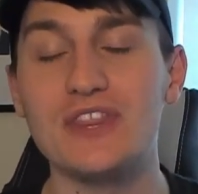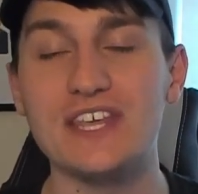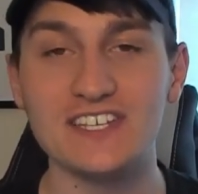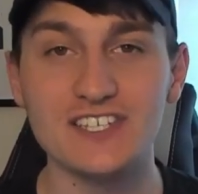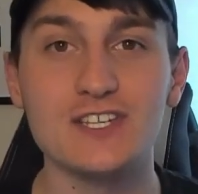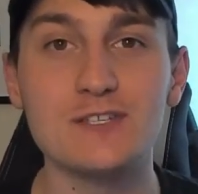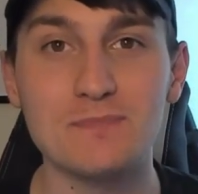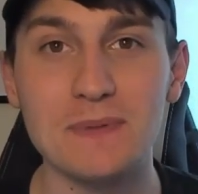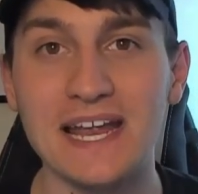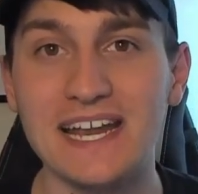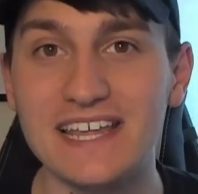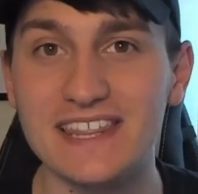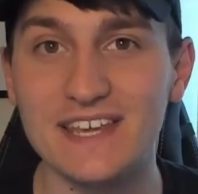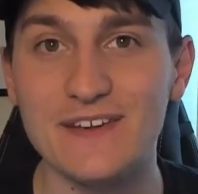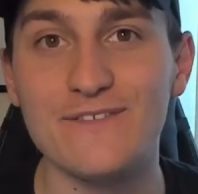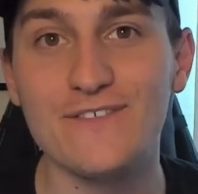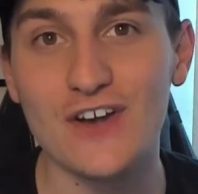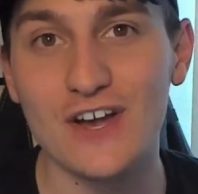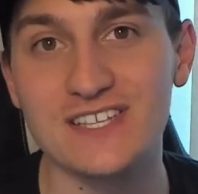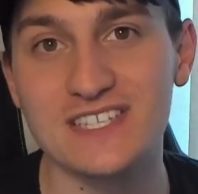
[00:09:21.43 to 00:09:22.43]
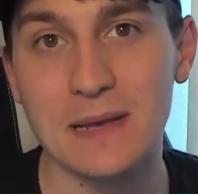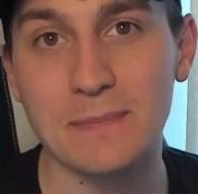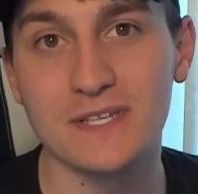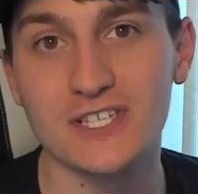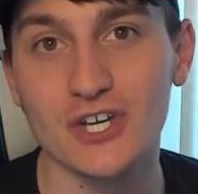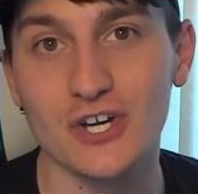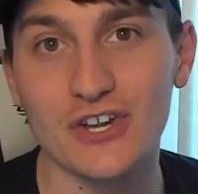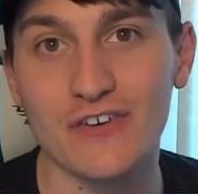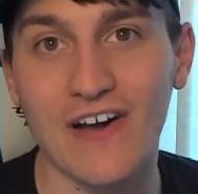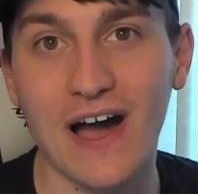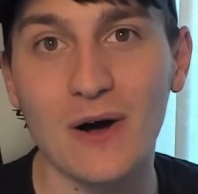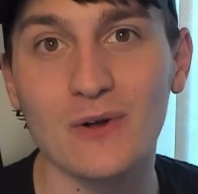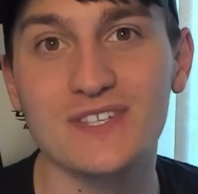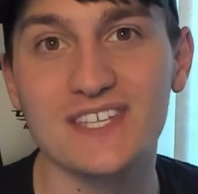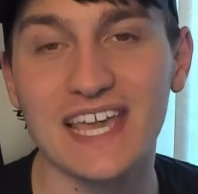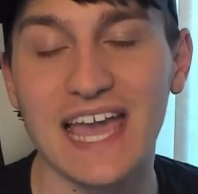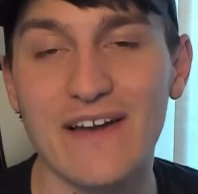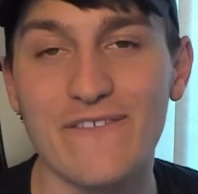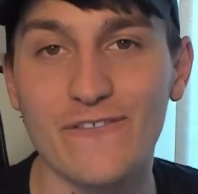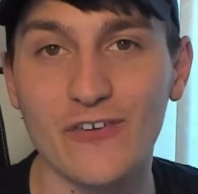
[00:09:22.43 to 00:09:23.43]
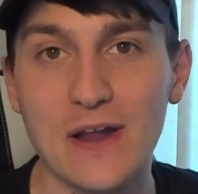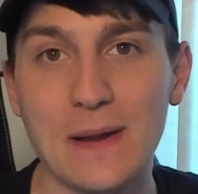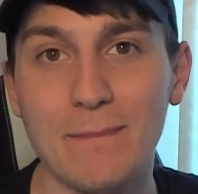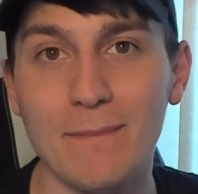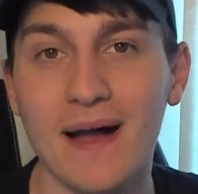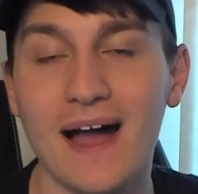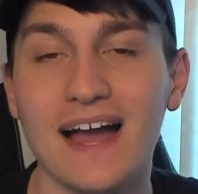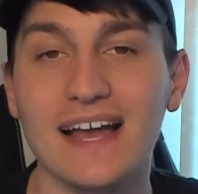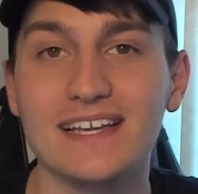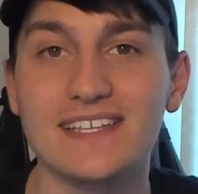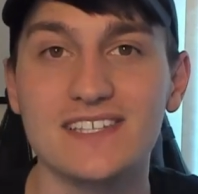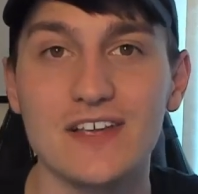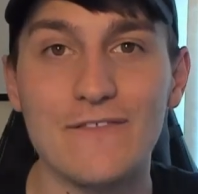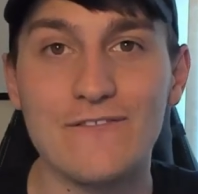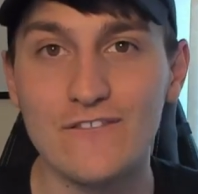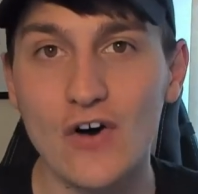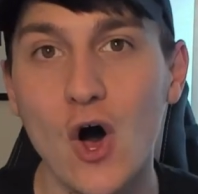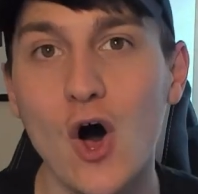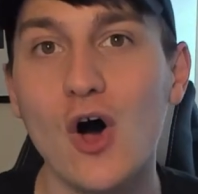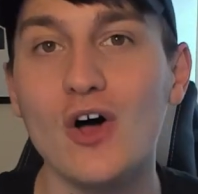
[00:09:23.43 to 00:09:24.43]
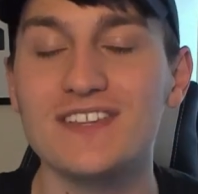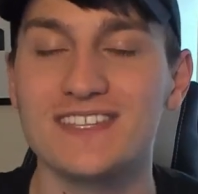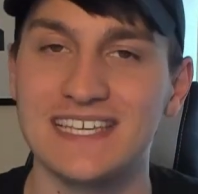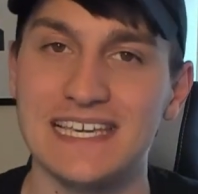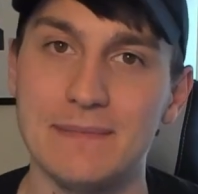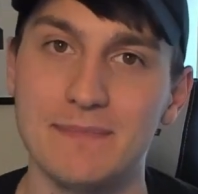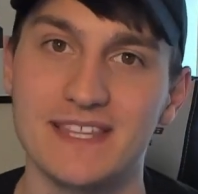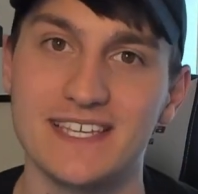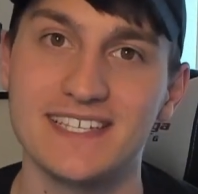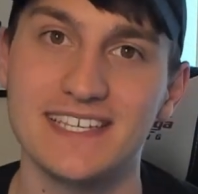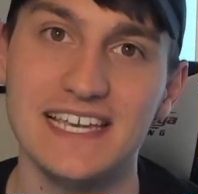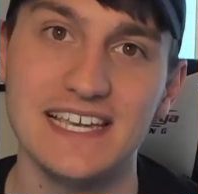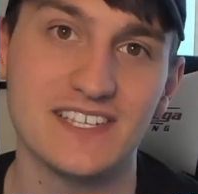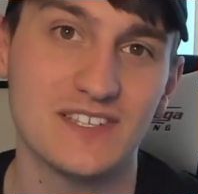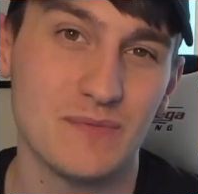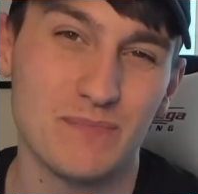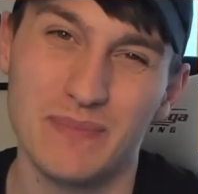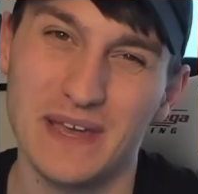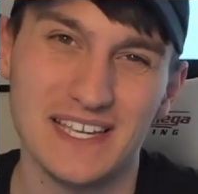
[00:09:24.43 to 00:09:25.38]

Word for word: This has been the first episode of how to get free packs for team of the season,